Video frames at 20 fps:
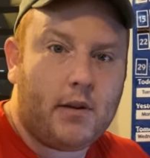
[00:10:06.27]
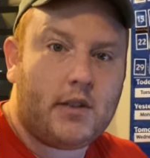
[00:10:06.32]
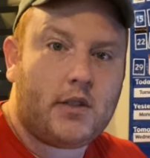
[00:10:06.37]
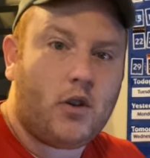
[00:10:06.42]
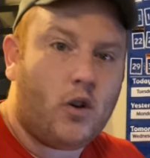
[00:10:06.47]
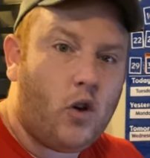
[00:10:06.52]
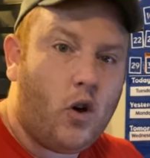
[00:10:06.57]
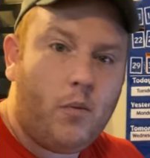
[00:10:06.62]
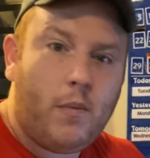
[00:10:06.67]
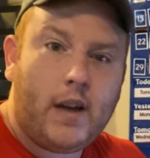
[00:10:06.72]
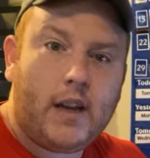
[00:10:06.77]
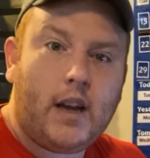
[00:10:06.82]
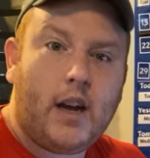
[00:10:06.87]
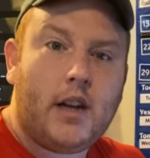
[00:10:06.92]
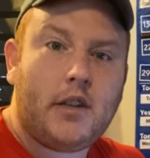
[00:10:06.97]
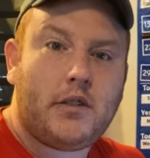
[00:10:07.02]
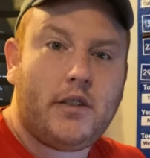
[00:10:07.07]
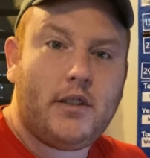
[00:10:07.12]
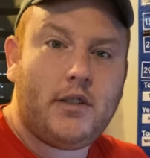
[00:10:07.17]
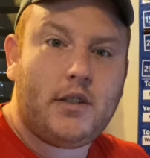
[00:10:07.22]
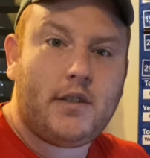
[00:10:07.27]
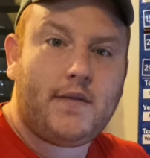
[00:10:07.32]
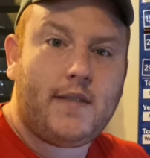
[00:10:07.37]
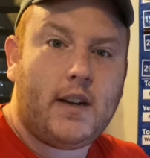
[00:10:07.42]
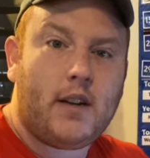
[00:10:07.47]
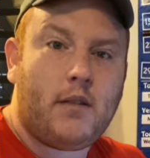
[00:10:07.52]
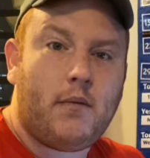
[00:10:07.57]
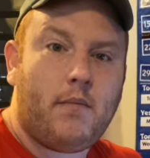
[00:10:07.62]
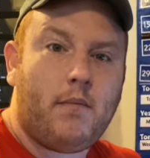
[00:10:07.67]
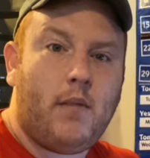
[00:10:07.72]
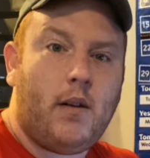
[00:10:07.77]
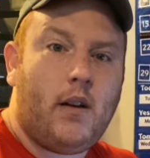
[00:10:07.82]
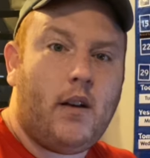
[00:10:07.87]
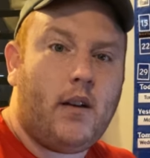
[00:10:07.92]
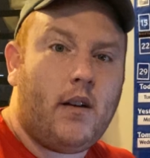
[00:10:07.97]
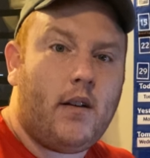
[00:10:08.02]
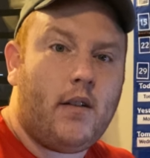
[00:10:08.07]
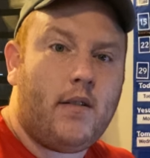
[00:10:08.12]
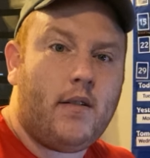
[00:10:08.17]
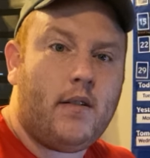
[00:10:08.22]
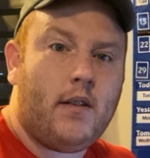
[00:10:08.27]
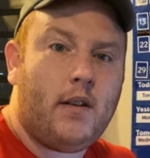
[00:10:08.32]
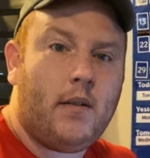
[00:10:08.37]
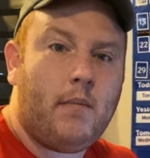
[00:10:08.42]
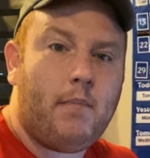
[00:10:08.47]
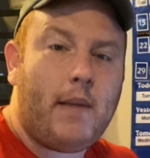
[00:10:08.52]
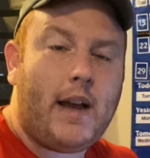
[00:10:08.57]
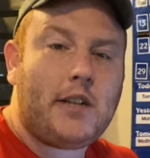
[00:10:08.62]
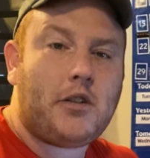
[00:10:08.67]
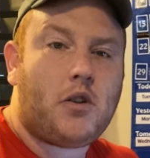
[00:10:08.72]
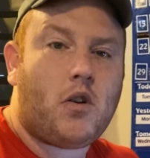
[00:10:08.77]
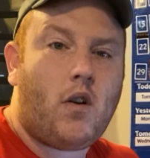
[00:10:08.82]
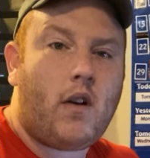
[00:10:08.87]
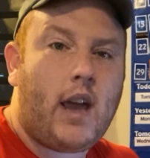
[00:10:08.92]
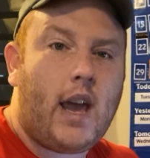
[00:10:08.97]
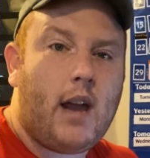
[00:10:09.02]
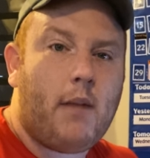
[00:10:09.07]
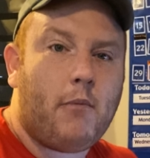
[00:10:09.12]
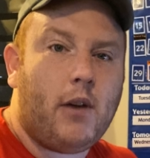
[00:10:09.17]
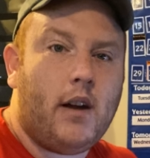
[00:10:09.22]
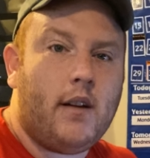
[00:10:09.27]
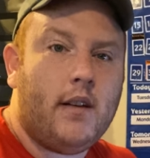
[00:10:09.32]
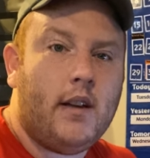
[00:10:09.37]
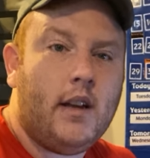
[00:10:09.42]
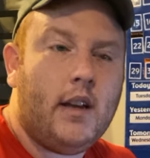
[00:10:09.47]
So, oh my gosh, I just found a magical camera.